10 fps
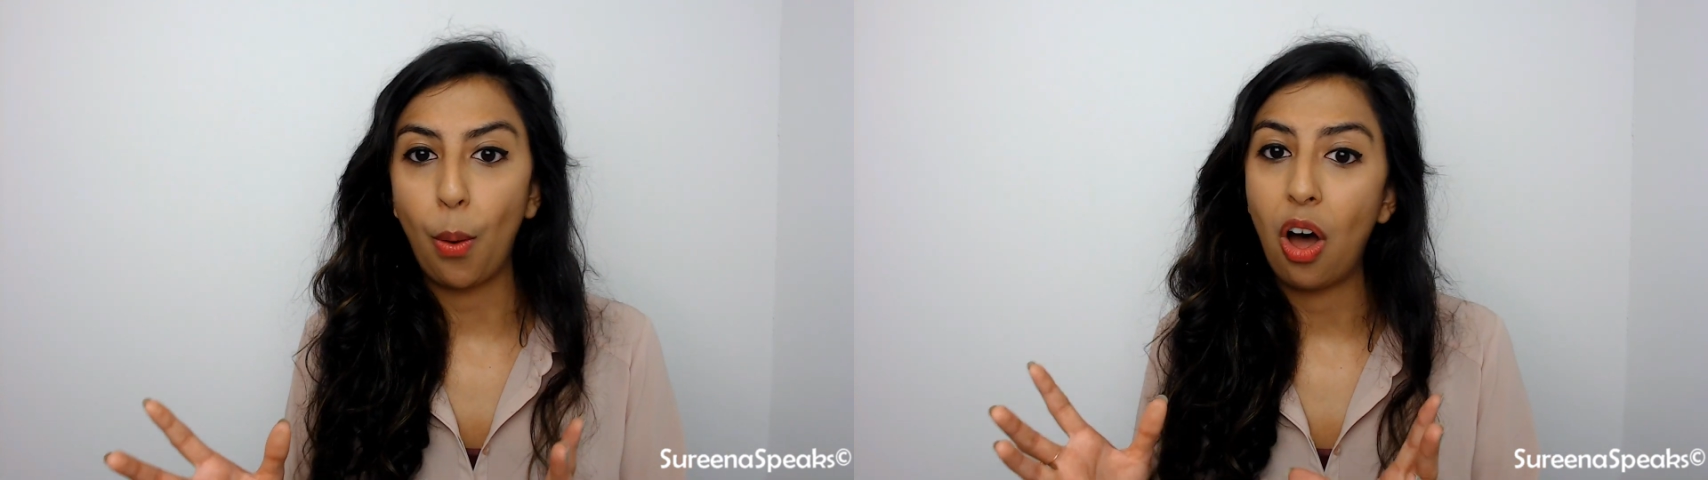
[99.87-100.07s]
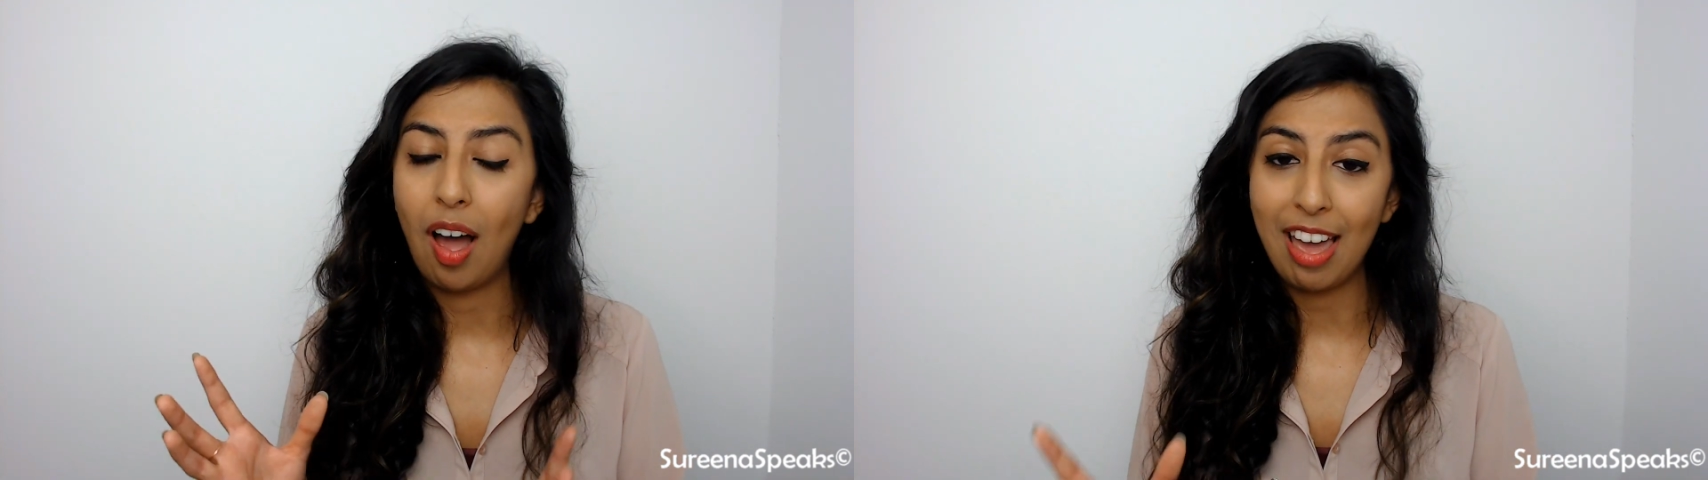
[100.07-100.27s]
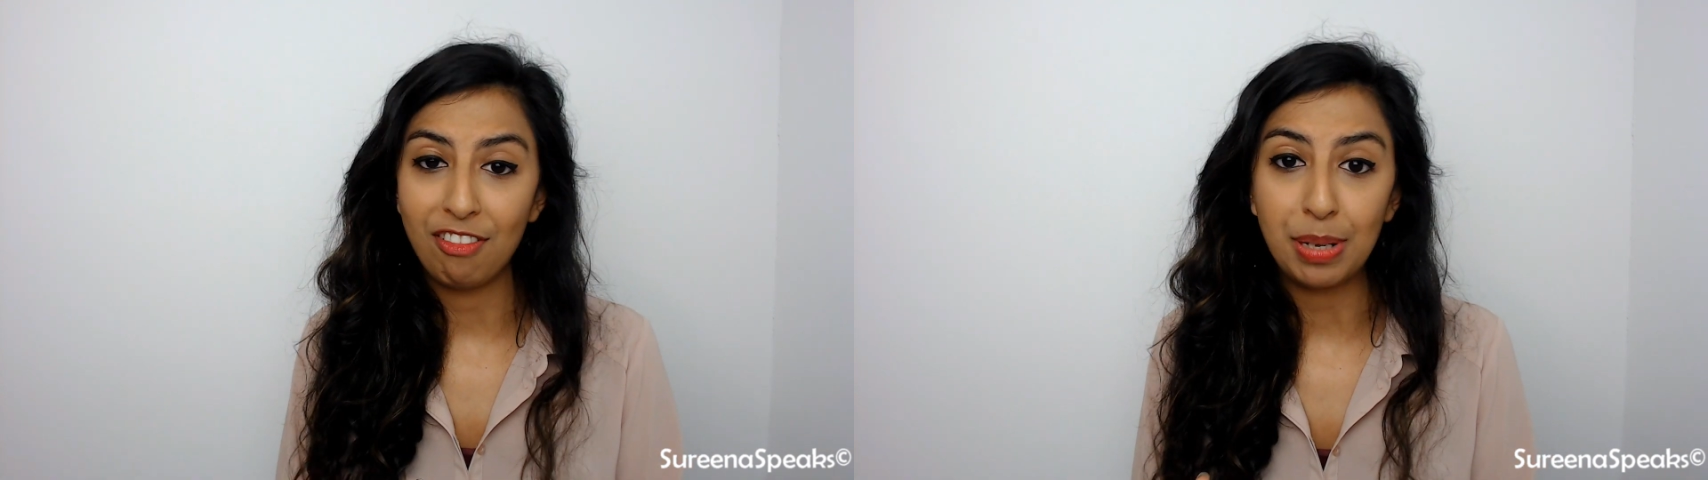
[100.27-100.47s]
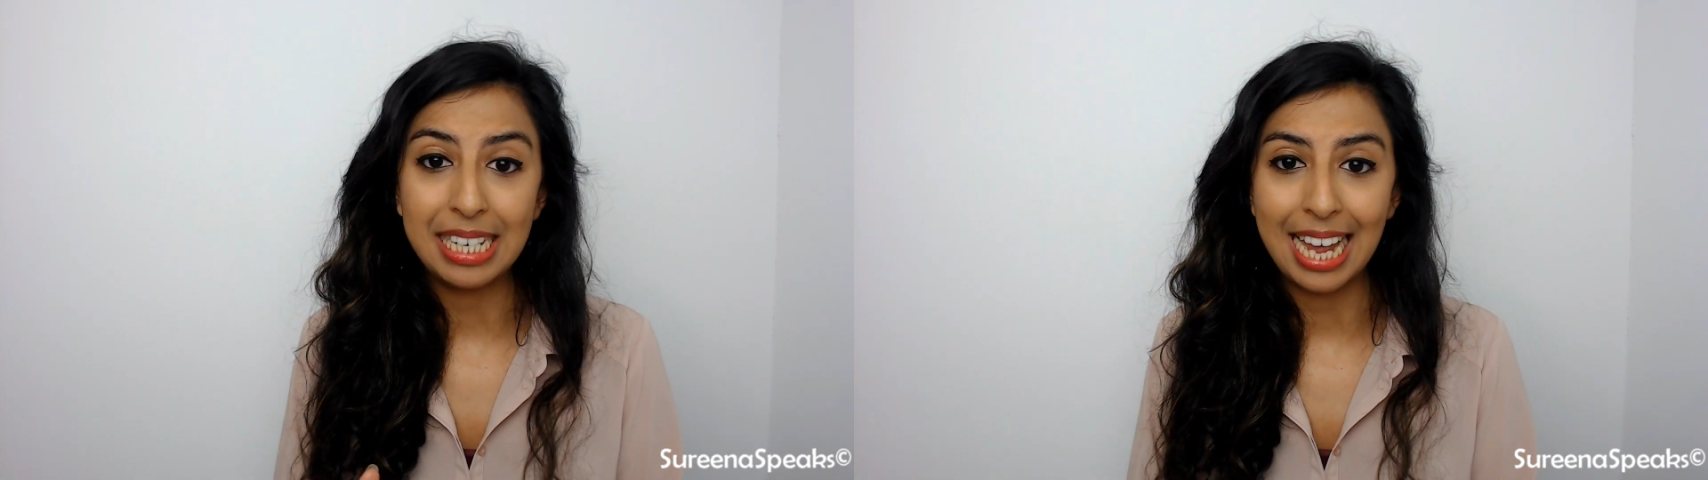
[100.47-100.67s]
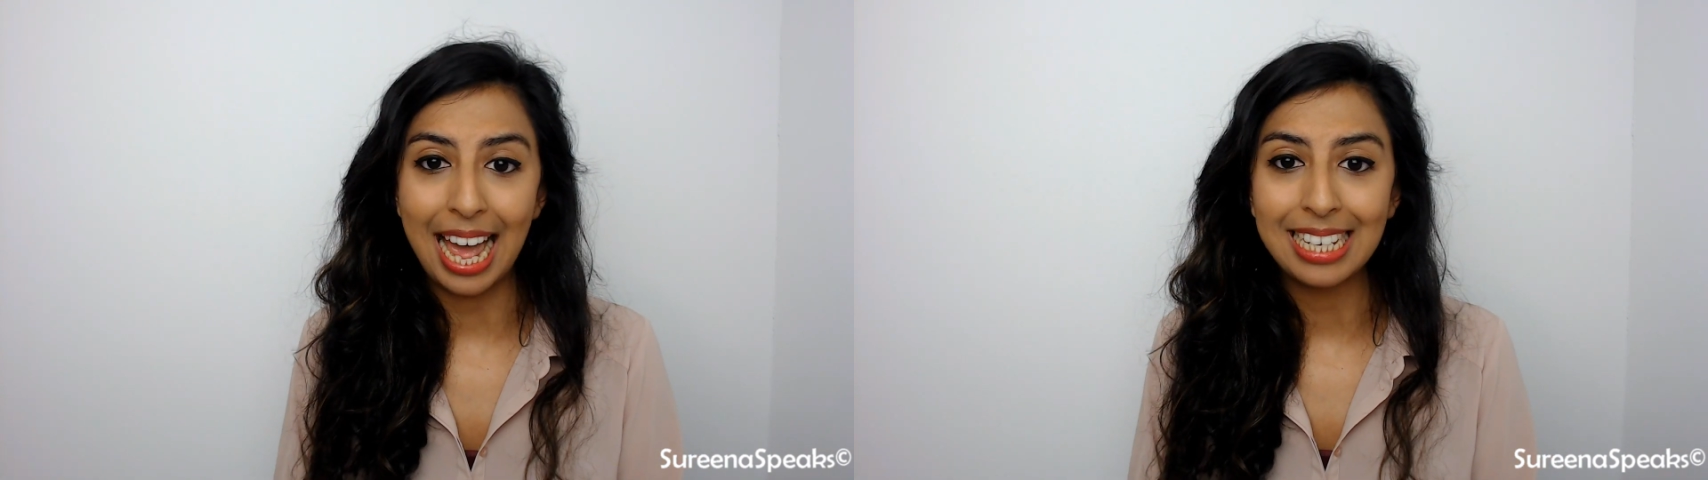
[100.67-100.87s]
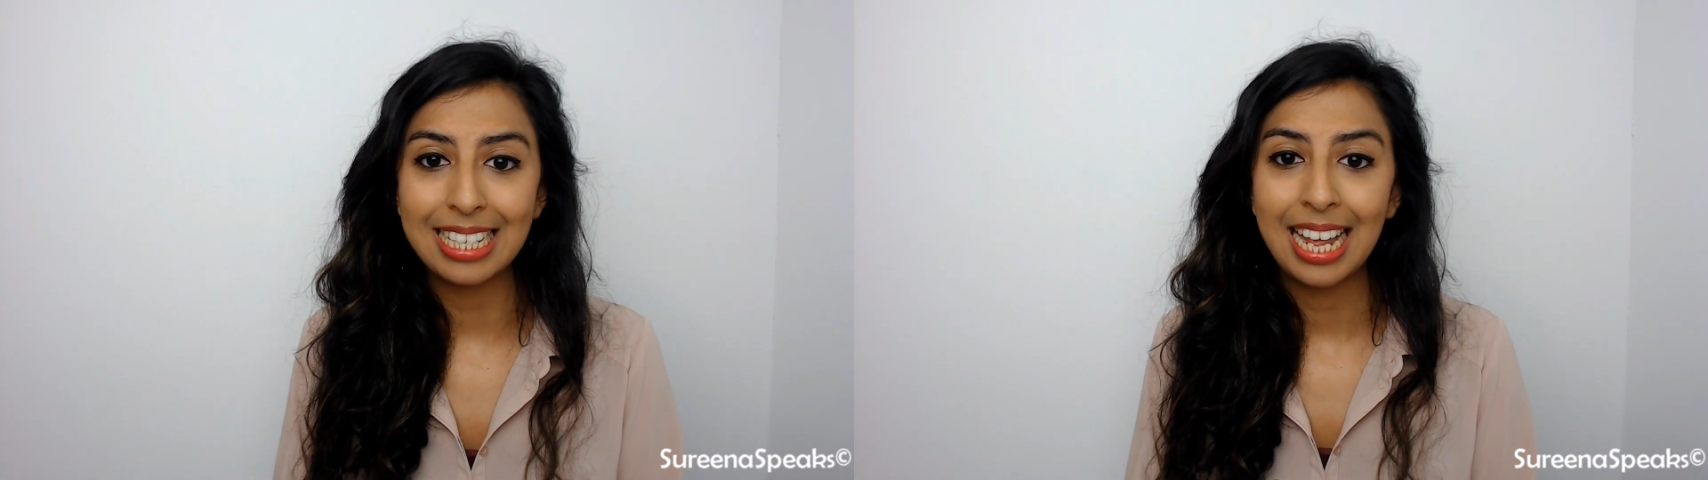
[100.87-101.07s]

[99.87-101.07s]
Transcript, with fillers: are FP10s,